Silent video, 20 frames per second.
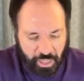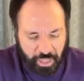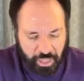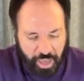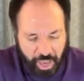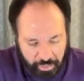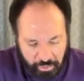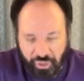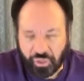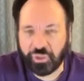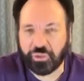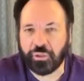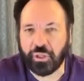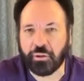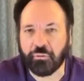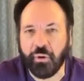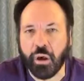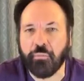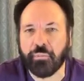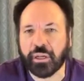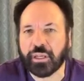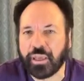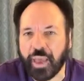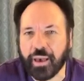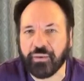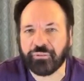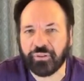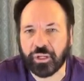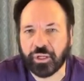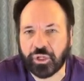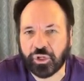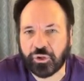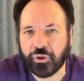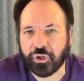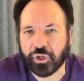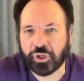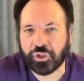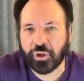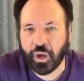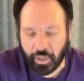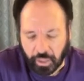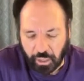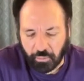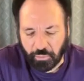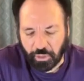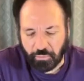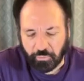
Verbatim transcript: against the Roman Catholic Church starting